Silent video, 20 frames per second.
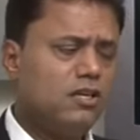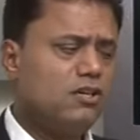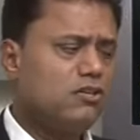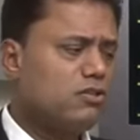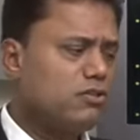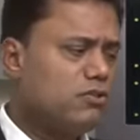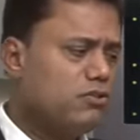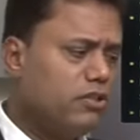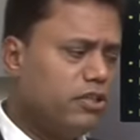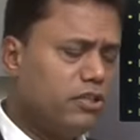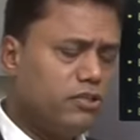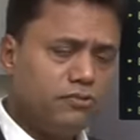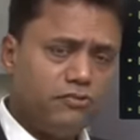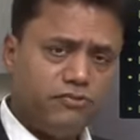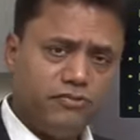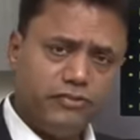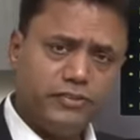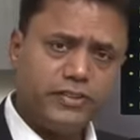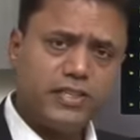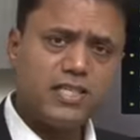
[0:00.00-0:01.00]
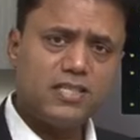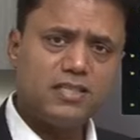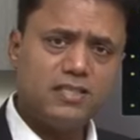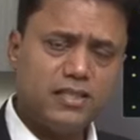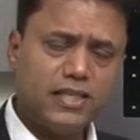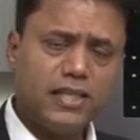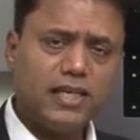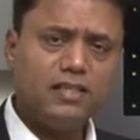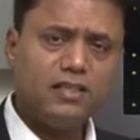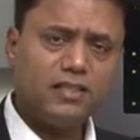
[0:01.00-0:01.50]
So you need to
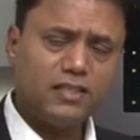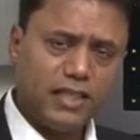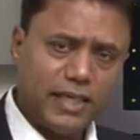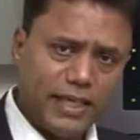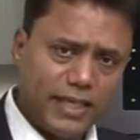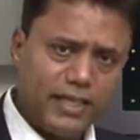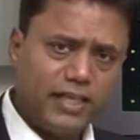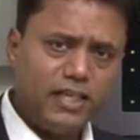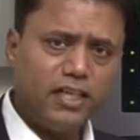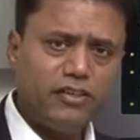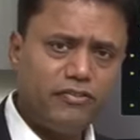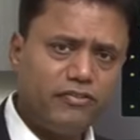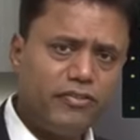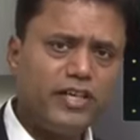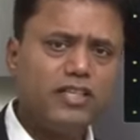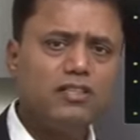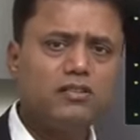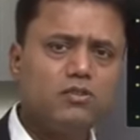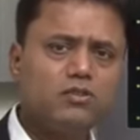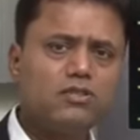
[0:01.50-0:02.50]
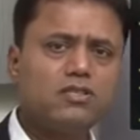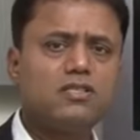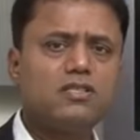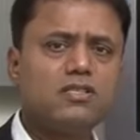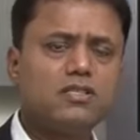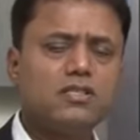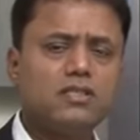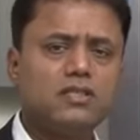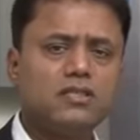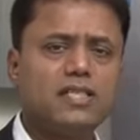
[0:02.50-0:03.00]
first identify
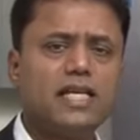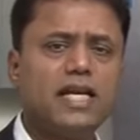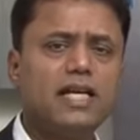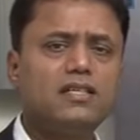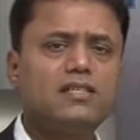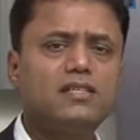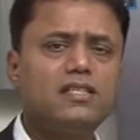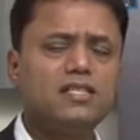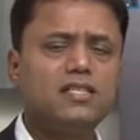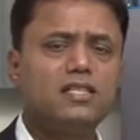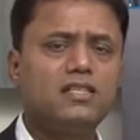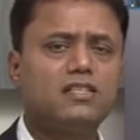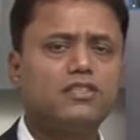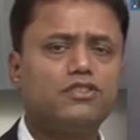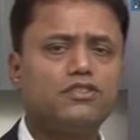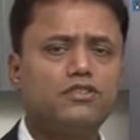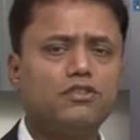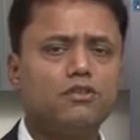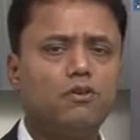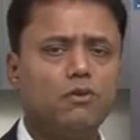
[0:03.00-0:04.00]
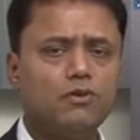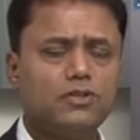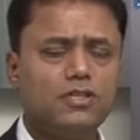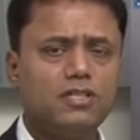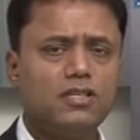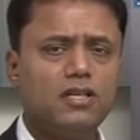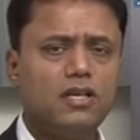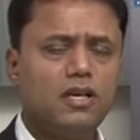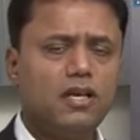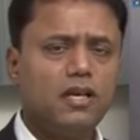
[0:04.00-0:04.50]
those standards and
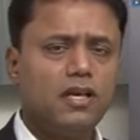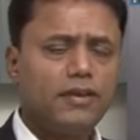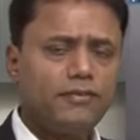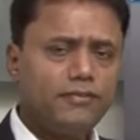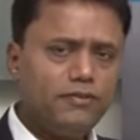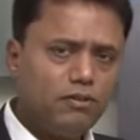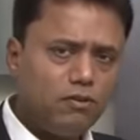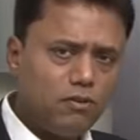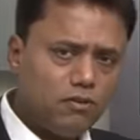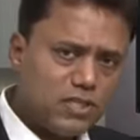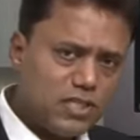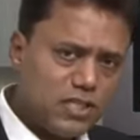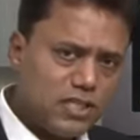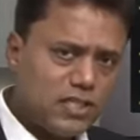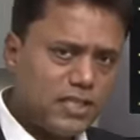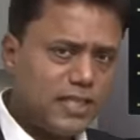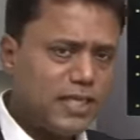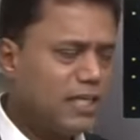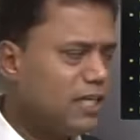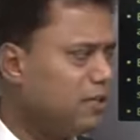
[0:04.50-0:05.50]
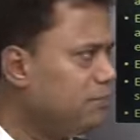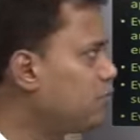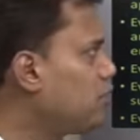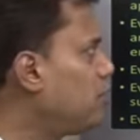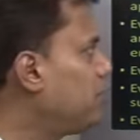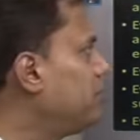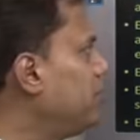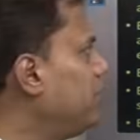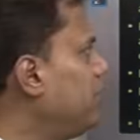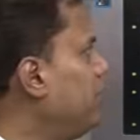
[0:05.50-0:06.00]
controls. If you don't set it
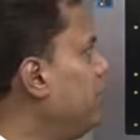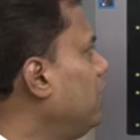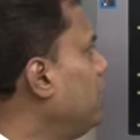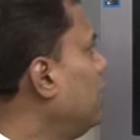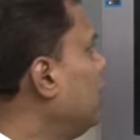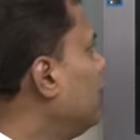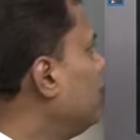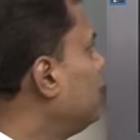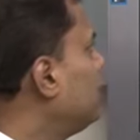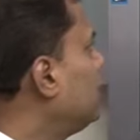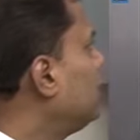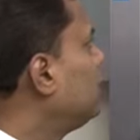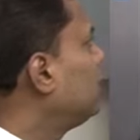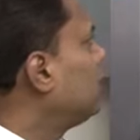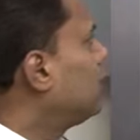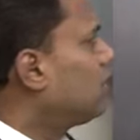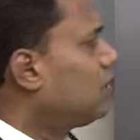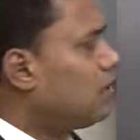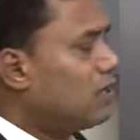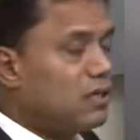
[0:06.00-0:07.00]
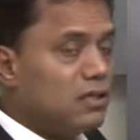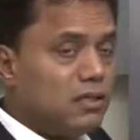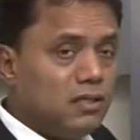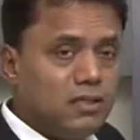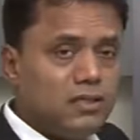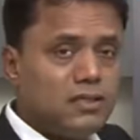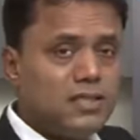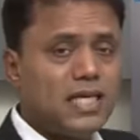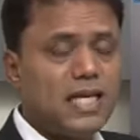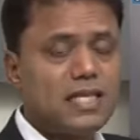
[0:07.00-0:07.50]
properly, then there are
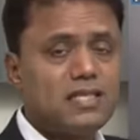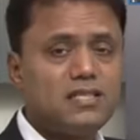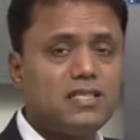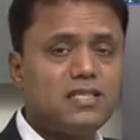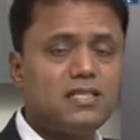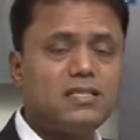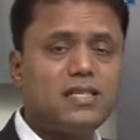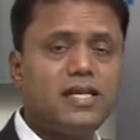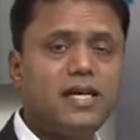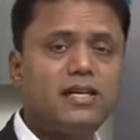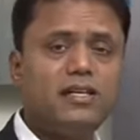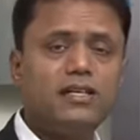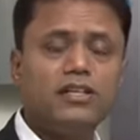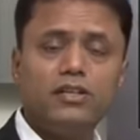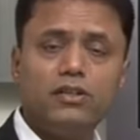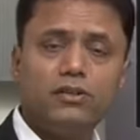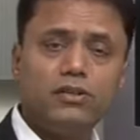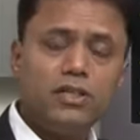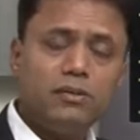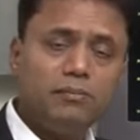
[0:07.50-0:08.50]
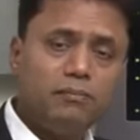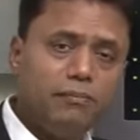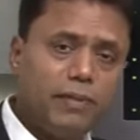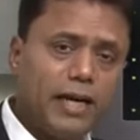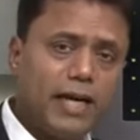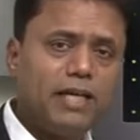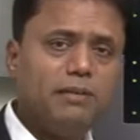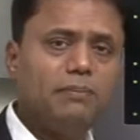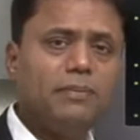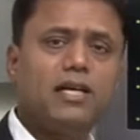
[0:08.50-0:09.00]
chances that it
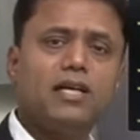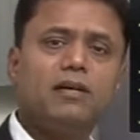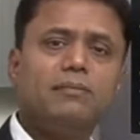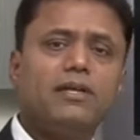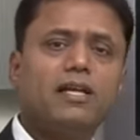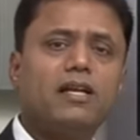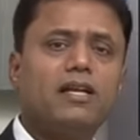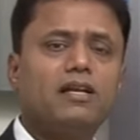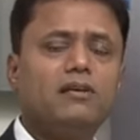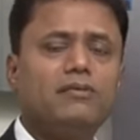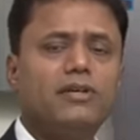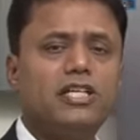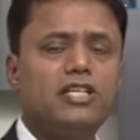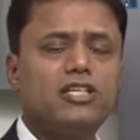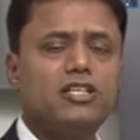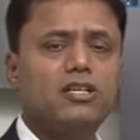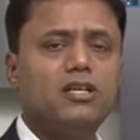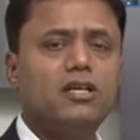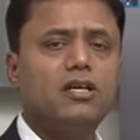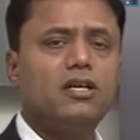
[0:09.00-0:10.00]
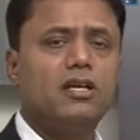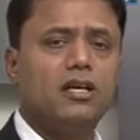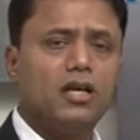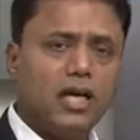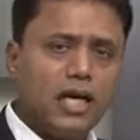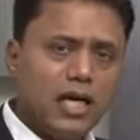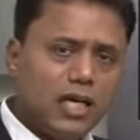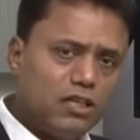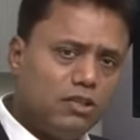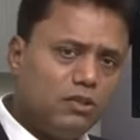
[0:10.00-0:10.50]
might become irrelevant
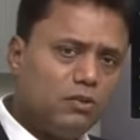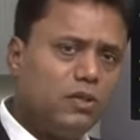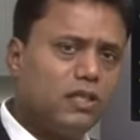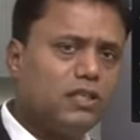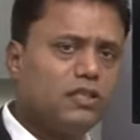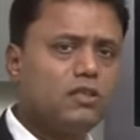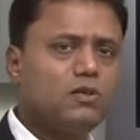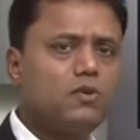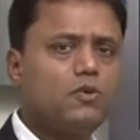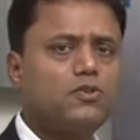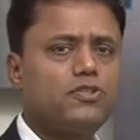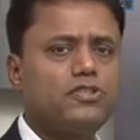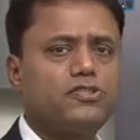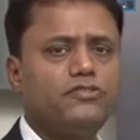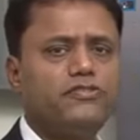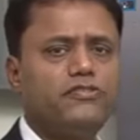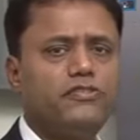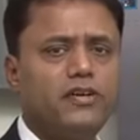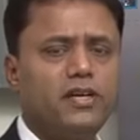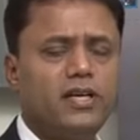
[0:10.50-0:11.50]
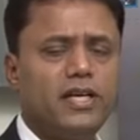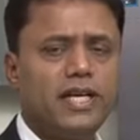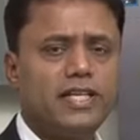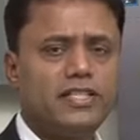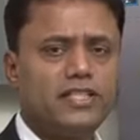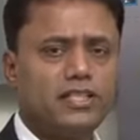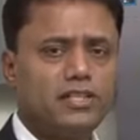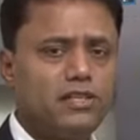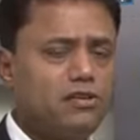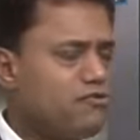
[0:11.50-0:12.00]
during the course of
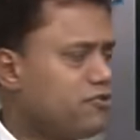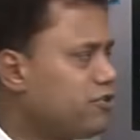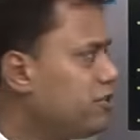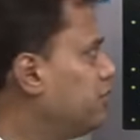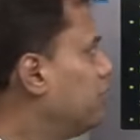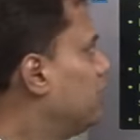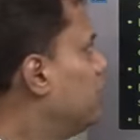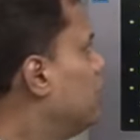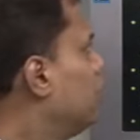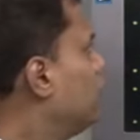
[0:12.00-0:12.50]
execution.